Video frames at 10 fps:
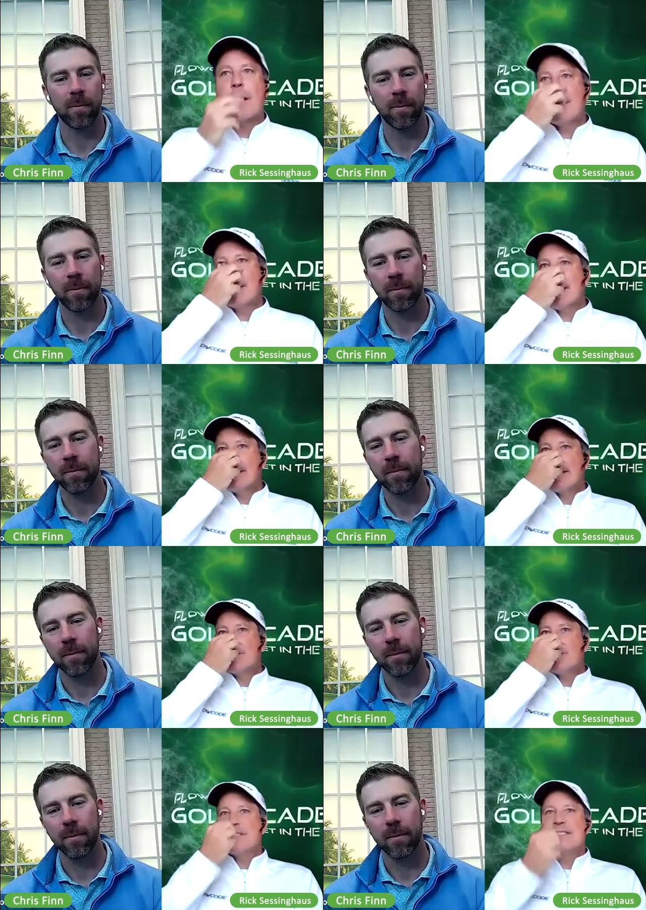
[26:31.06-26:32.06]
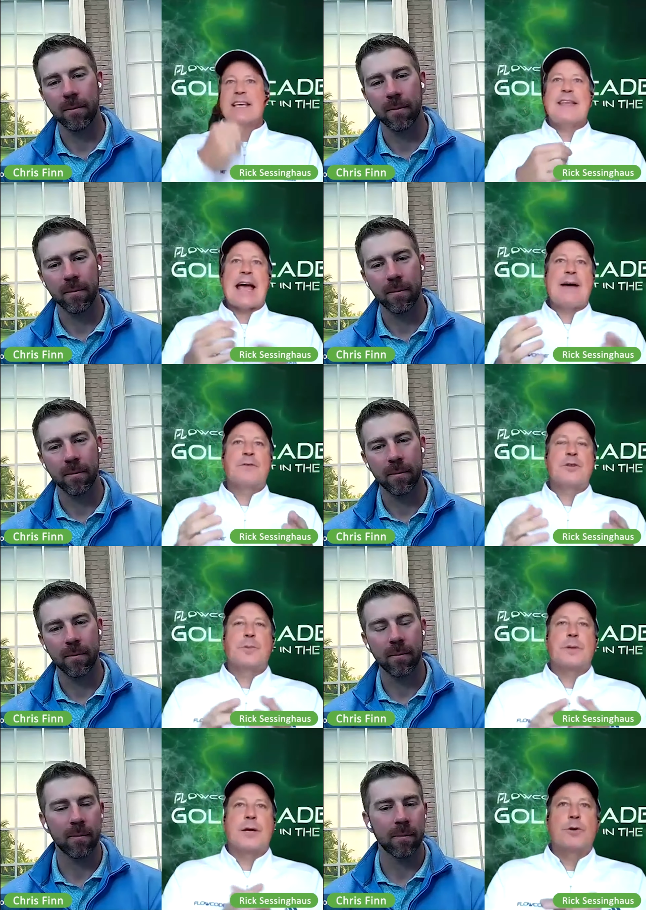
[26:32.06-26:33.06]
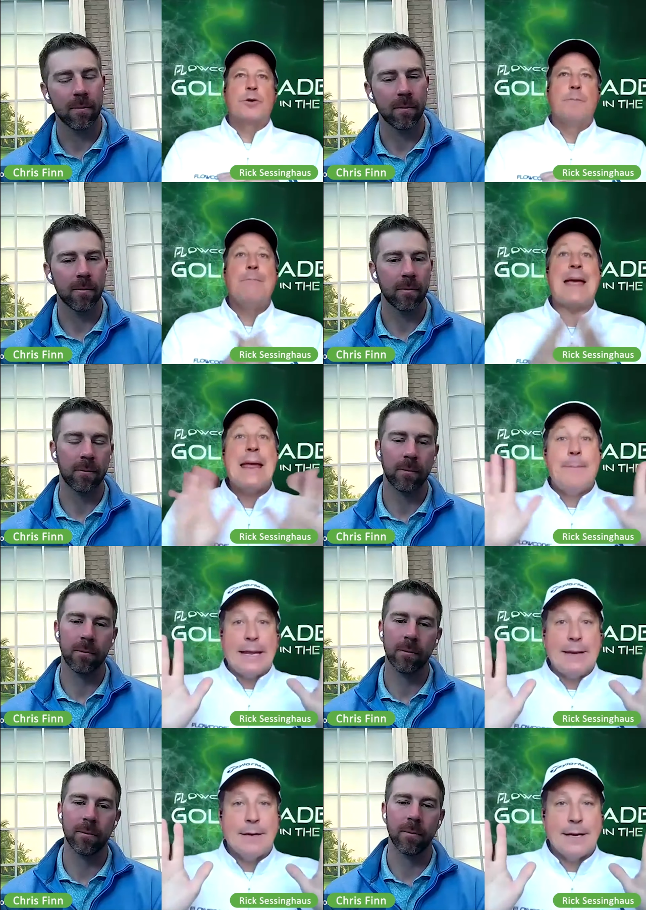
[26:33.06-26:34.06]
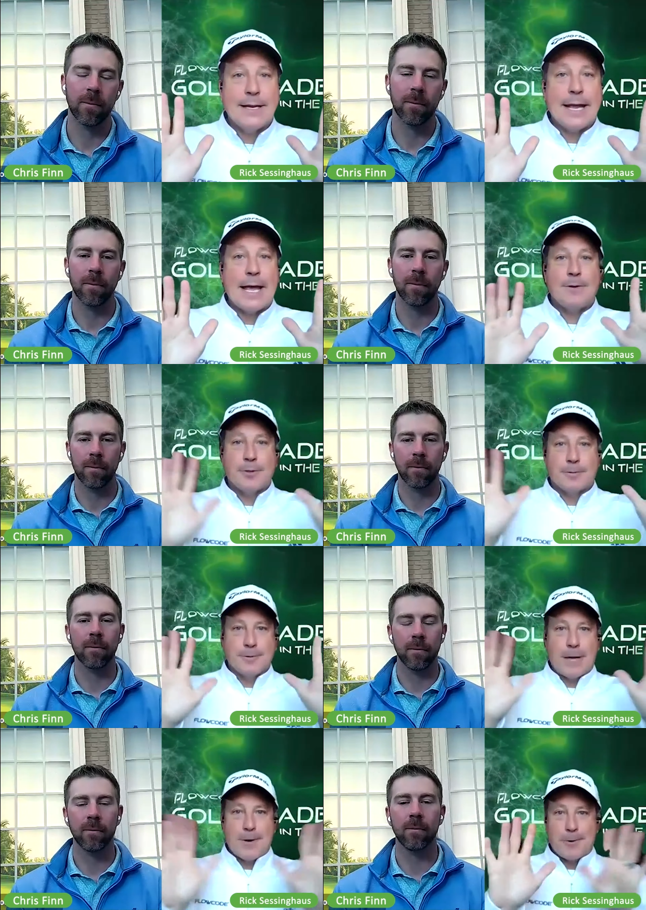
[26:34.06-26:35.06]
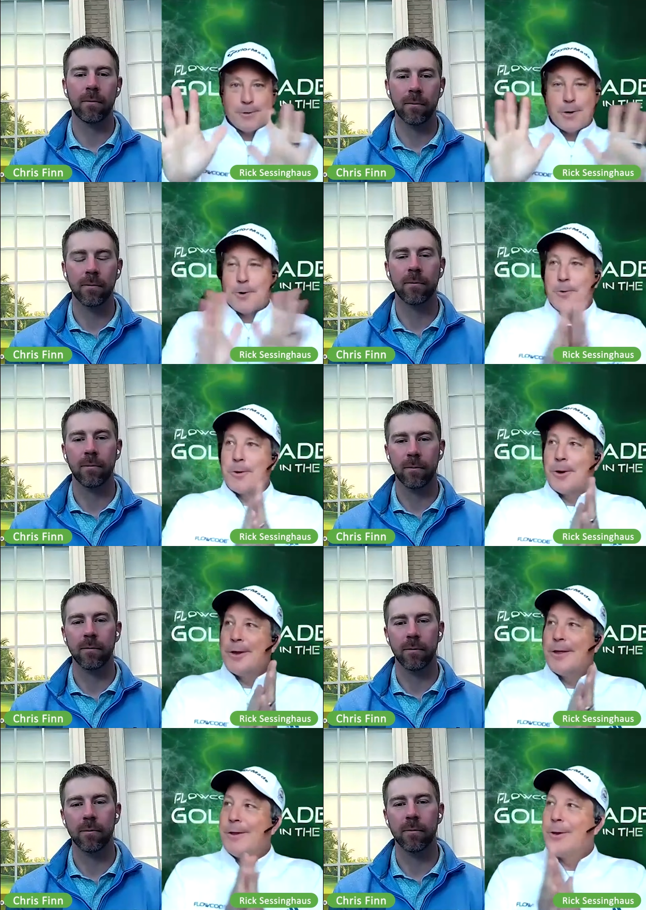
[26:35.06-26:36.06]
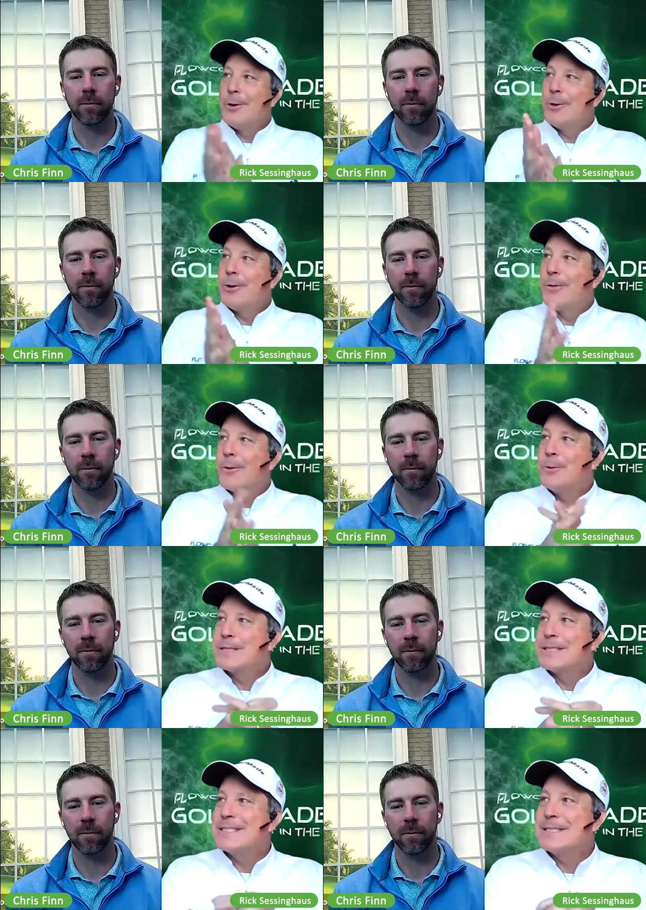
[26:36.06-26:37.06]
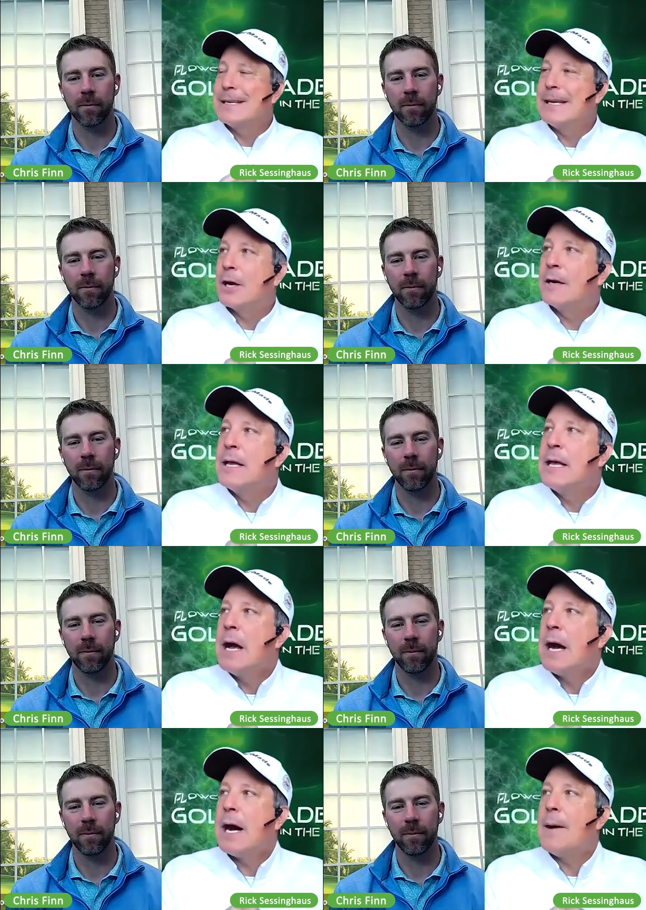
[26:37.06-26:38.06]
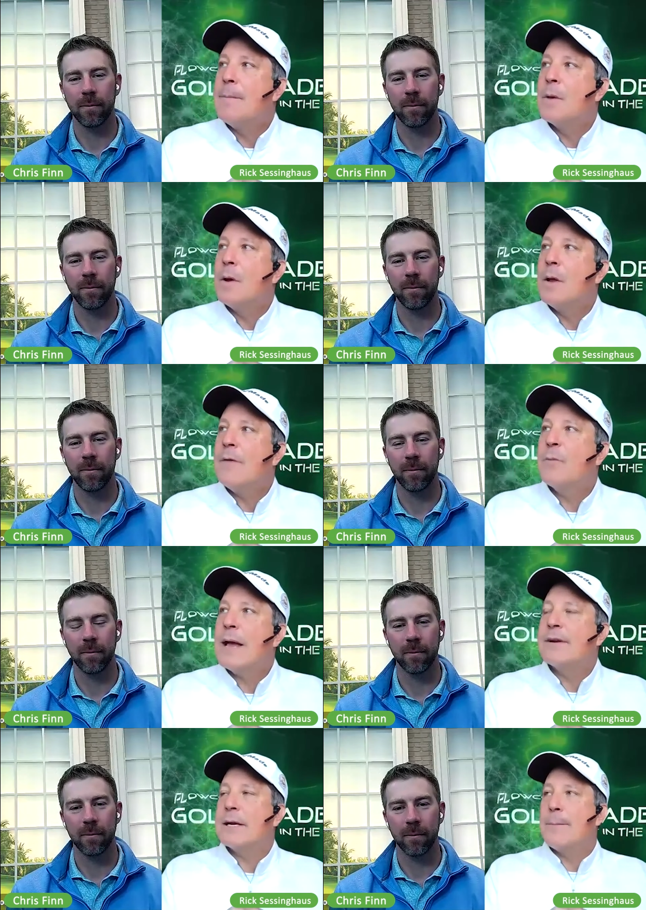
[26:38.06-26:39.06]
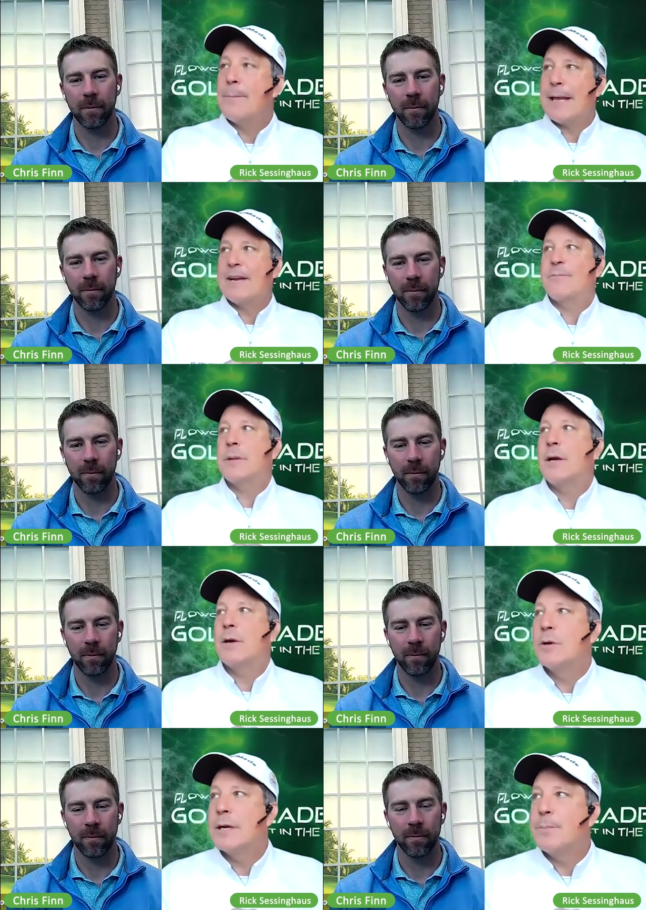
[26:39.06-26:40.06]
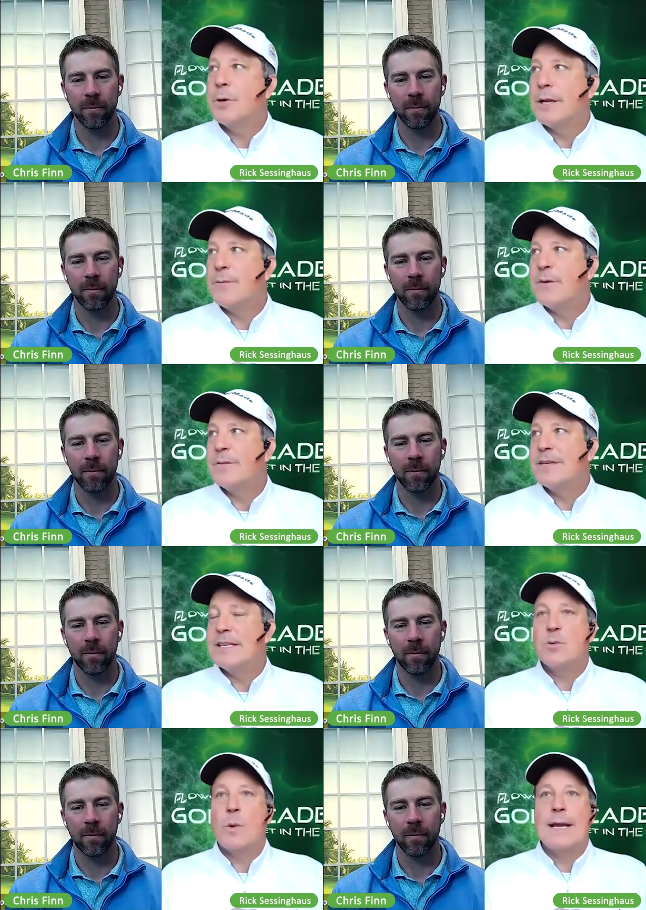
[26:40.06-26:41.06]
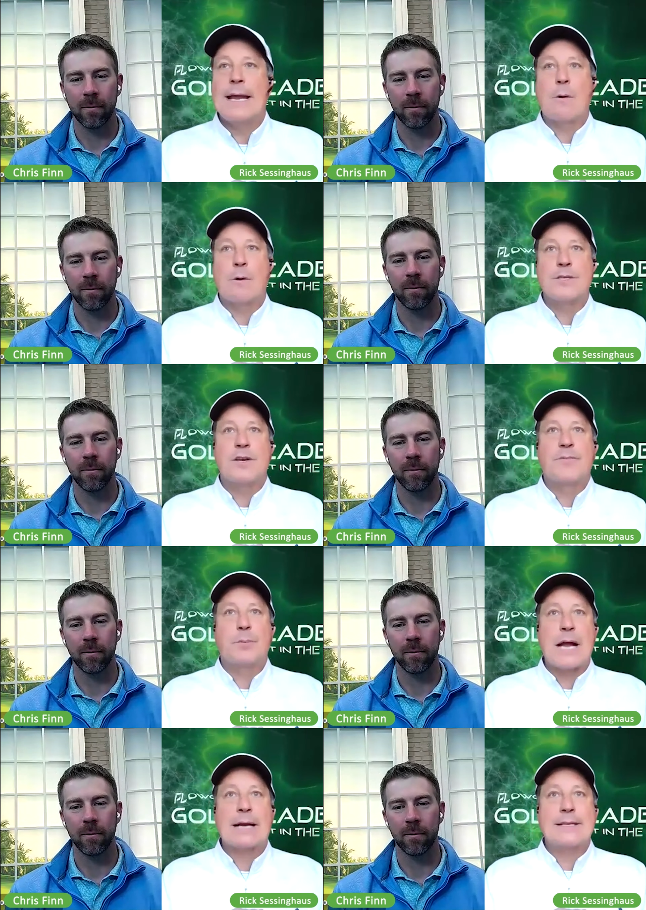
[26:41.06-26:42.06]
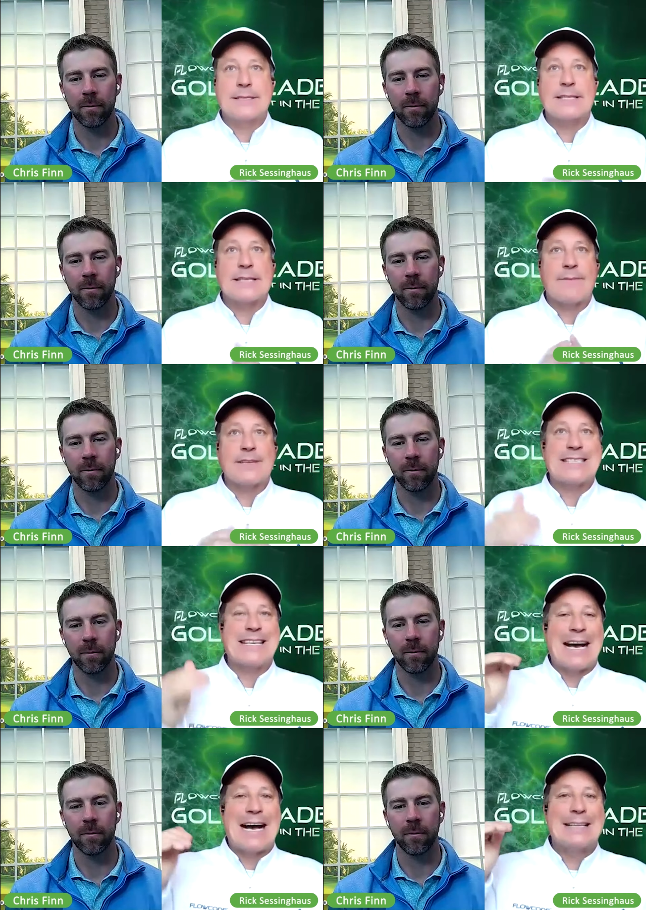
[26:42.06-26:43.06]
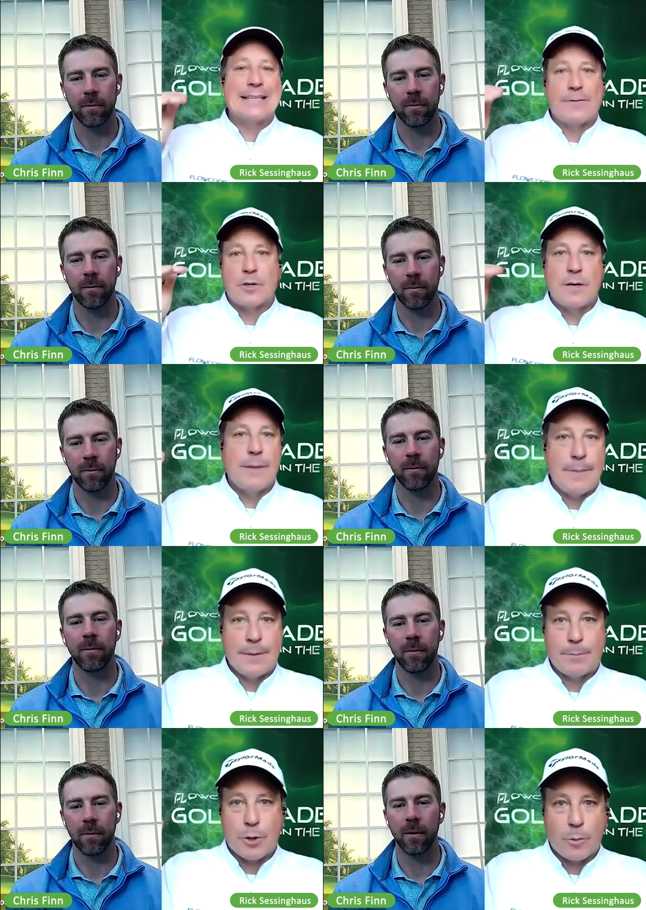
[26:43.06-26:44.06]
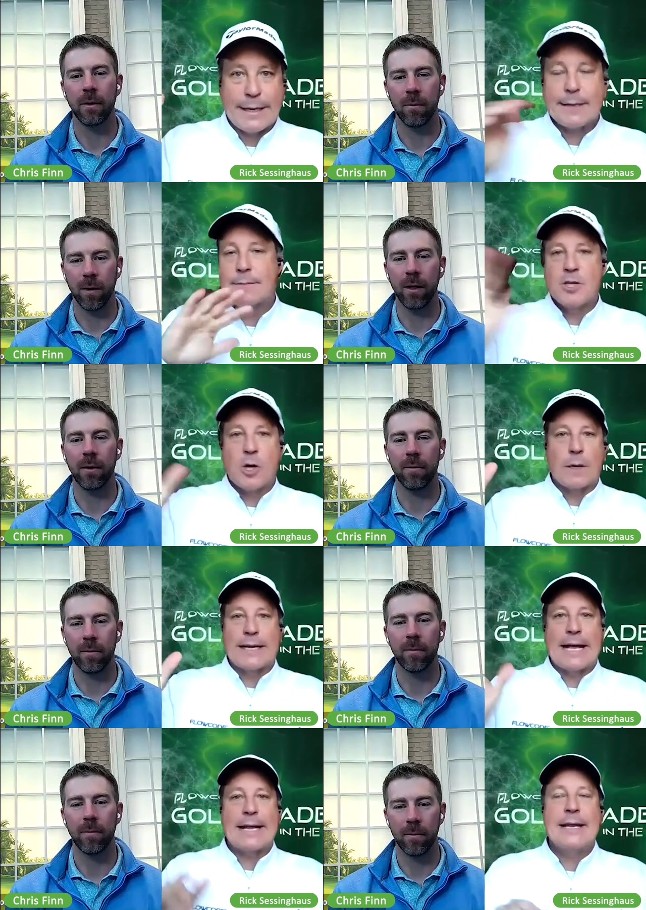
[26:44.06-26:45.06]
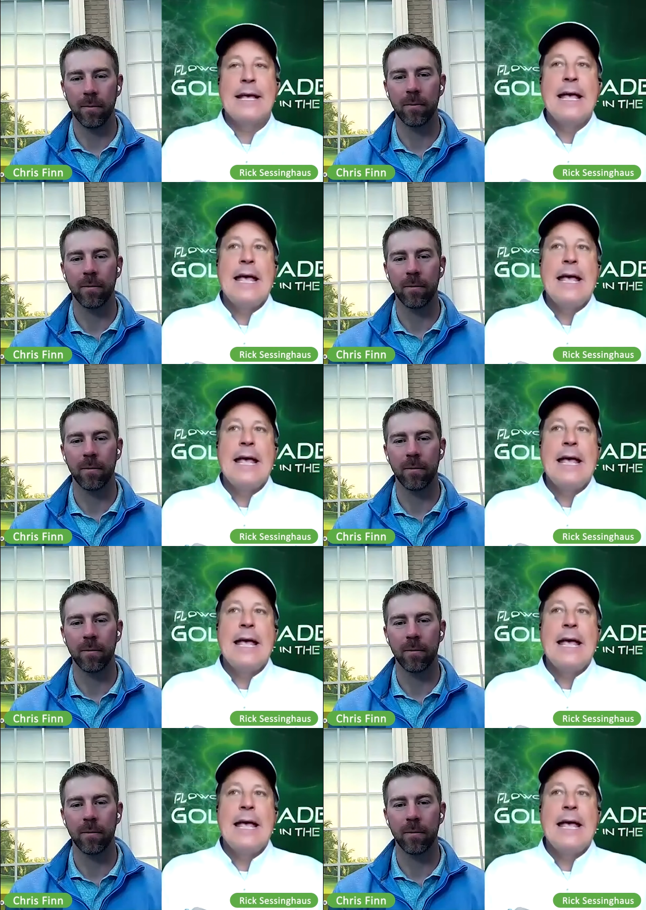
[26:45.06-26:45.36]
Speaker 1: I mean, let's just say the average player who maybe, and again, you're I don't know who's listening here. Um, if we have a competitive player who can put in 15 to 20 hours of practice, that's obviously high level commitment per week. Right. Totally get it.